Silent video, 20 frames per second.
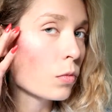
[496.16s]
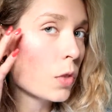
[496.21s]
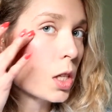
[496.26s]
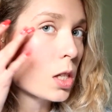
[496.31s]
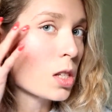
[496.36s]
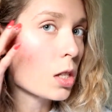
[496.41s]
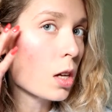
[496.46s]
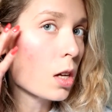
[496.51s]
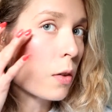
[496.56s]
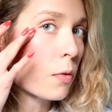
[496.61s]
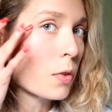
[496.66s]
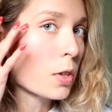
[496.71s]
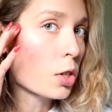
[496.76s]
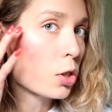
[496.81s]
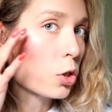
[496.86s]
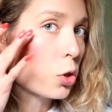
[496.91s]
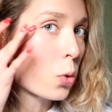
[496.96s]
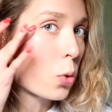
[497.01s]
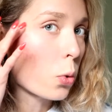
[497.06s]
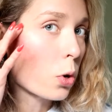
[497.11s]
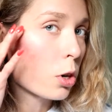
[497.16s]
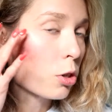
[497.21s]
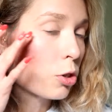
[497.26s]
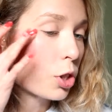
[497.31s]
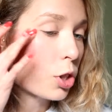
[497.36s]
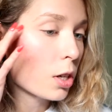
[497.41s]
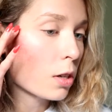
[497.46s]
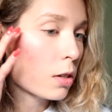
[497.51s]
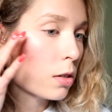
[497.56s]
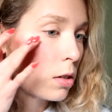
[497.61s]
This stuff is
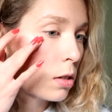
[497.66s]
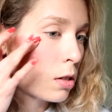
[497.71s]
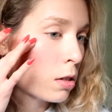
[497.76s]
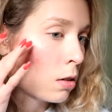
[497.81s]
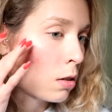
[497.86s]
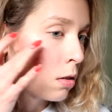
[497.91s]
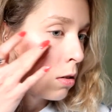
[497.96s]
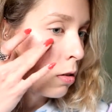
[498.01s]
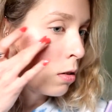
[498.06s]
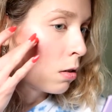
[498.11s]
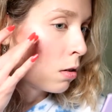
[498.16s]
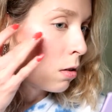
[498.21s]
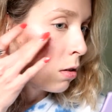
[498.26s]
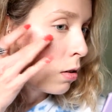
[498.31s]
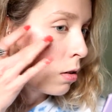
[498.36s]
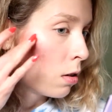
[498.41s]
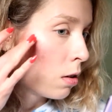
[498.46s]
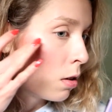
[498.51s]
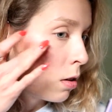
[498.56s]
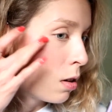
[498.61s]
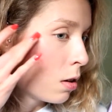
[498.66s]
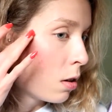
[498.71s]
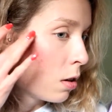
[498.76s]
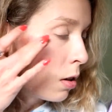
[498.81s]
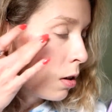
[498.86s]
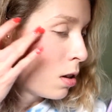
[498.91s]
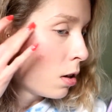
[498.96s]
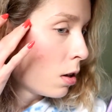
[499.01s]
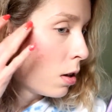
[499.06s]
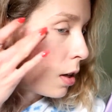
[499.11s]
gorgeous.
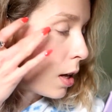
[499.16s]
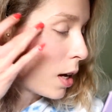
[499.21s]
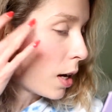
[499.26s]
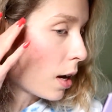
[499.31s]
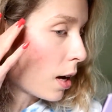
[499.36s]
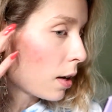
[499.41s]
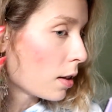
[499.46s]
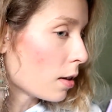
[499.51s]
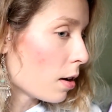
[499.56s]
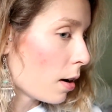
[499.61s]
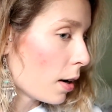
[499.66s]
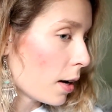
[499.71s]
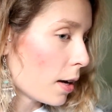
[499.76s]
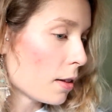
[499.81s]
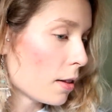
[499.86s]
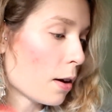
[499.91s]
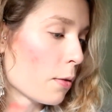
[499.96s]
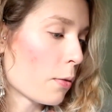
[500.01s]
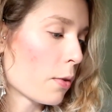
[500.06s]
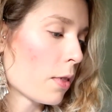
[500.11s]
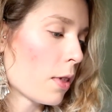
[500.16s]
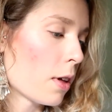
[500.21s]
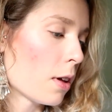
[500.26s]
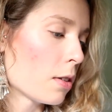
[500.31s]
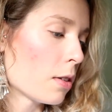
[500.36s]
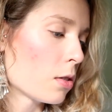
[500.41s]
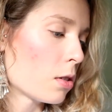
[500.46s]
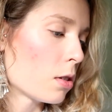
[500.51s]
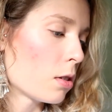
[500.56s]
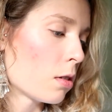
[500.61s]
Like, I cannot get enough of
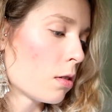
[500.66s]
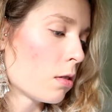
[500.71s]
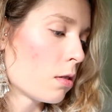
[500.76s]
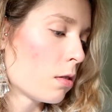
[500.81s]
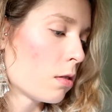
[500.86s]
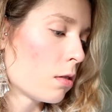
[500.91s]
those.